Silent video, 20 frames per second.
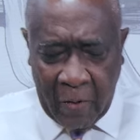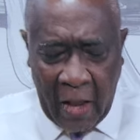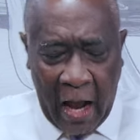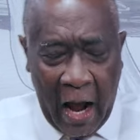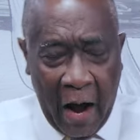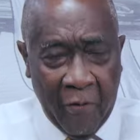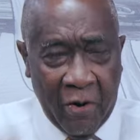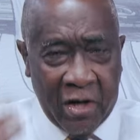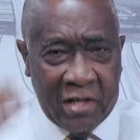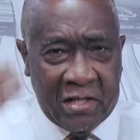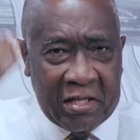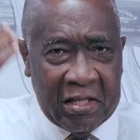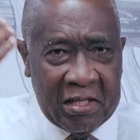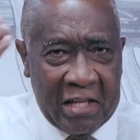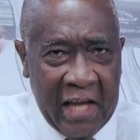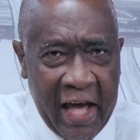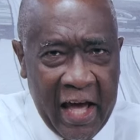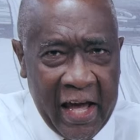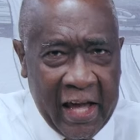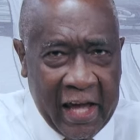I was
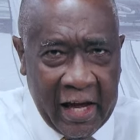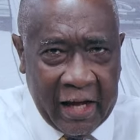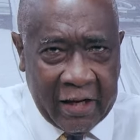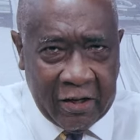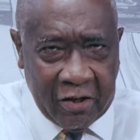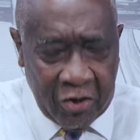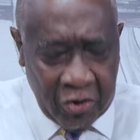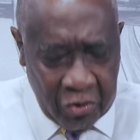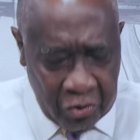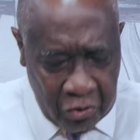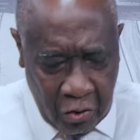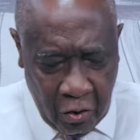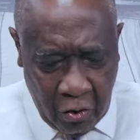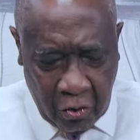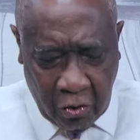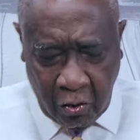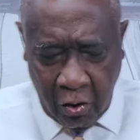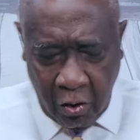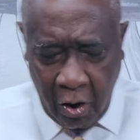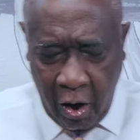naked, you
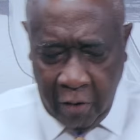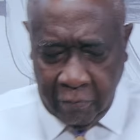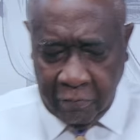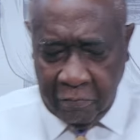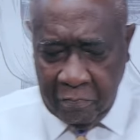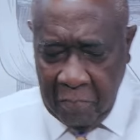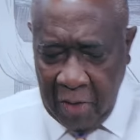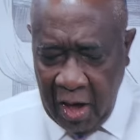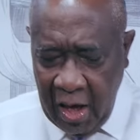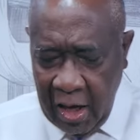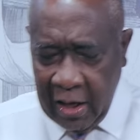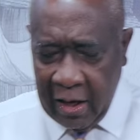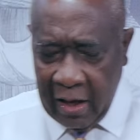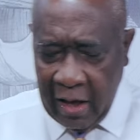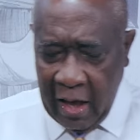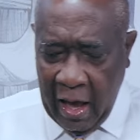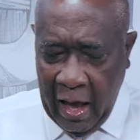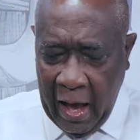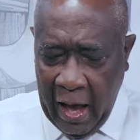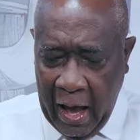clothed
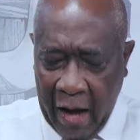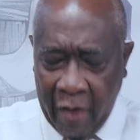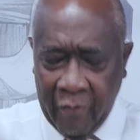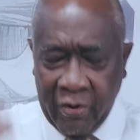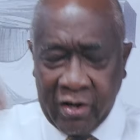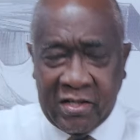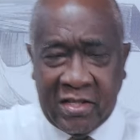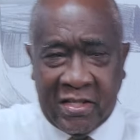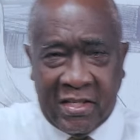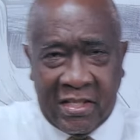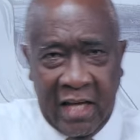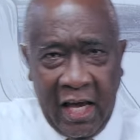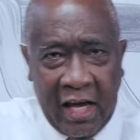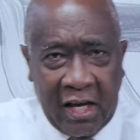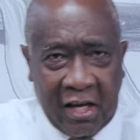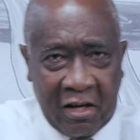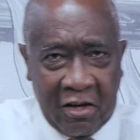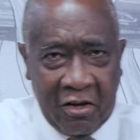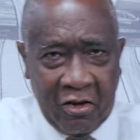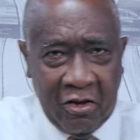me. I was
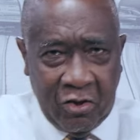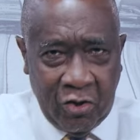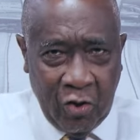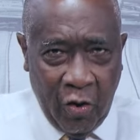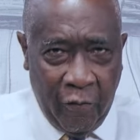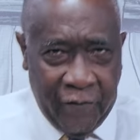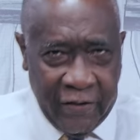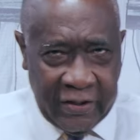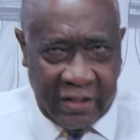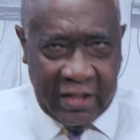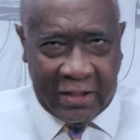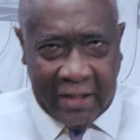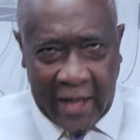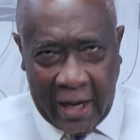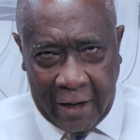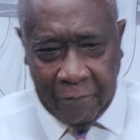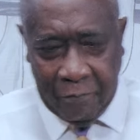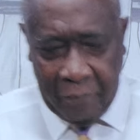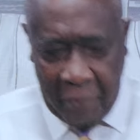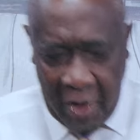sick, you
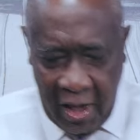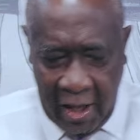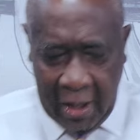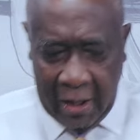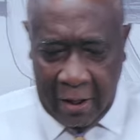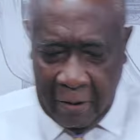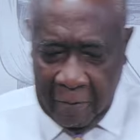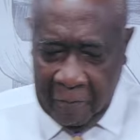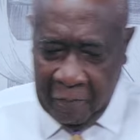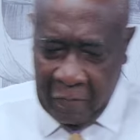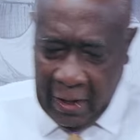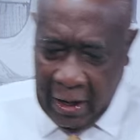visited me.